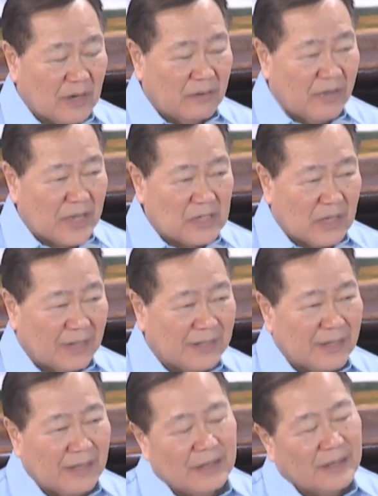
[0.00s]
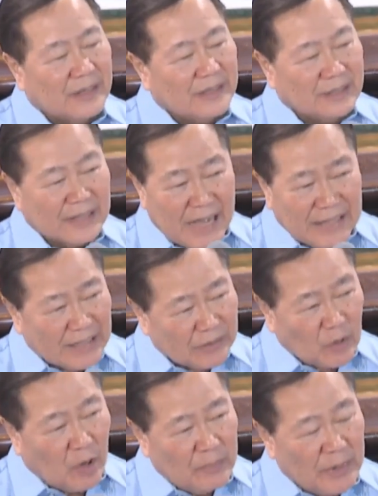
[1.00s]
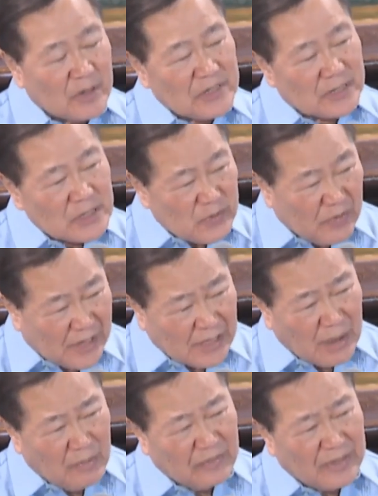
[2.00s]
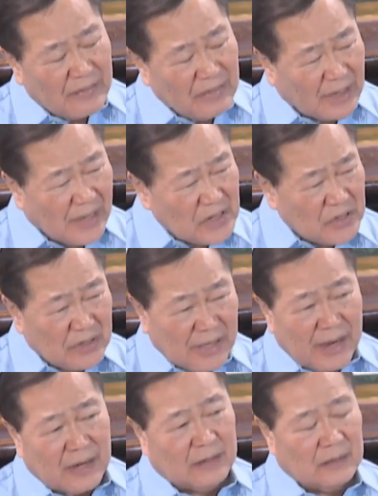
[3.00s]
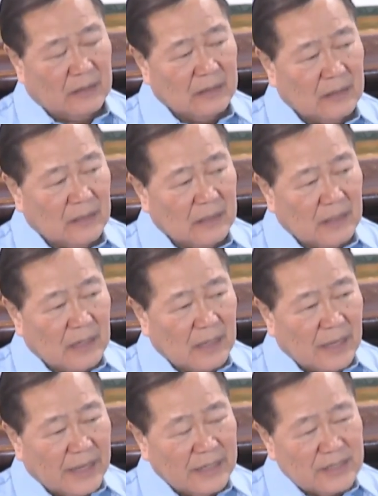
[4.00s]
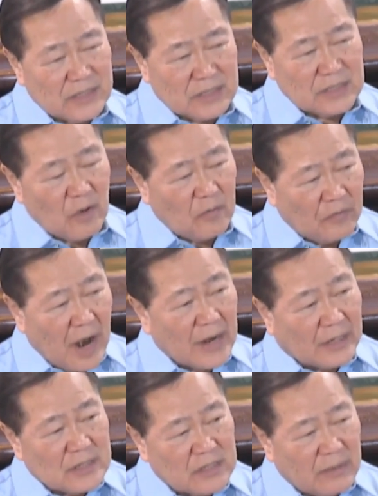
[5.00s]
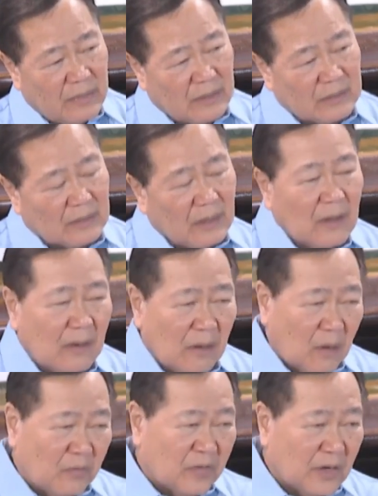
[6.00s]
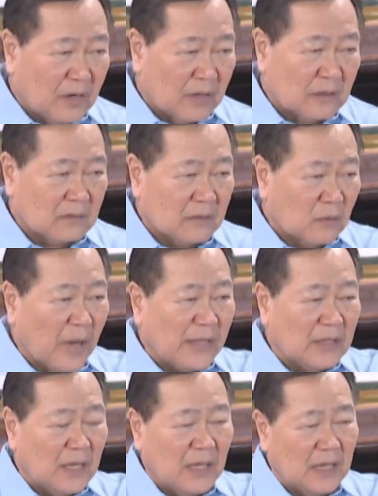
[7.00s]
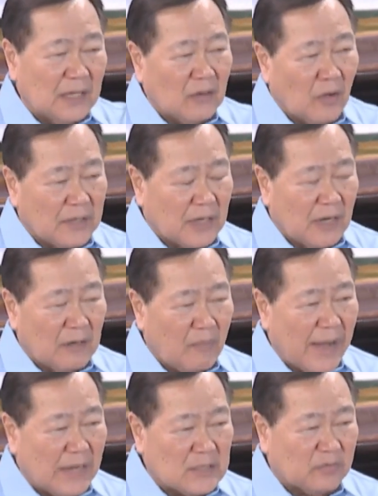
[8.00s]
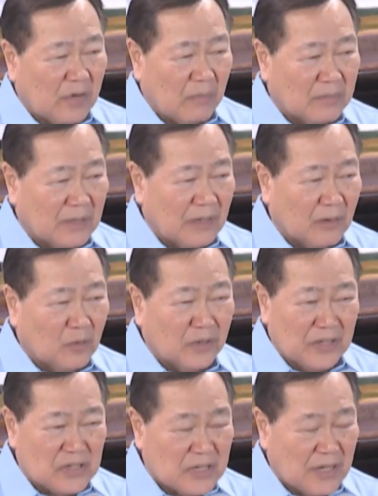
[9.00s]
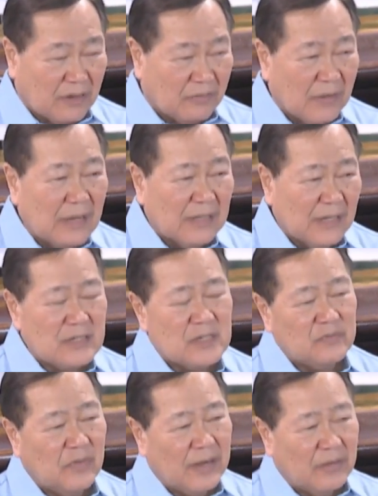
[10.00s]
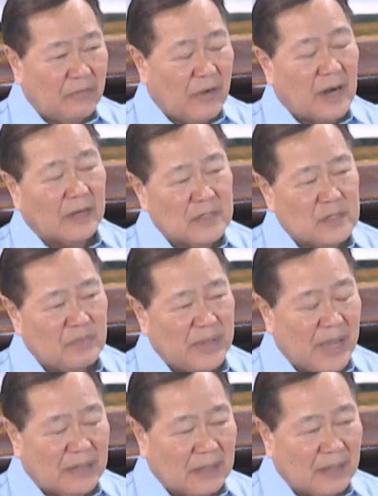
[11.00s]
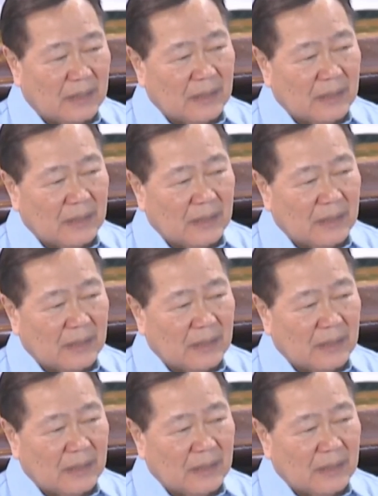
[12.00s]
vessel. None at all, because there's freedom of navigation there. And it's so far, it's over 20 nautical miles from the lagoon itself. that's very far. That's beyond the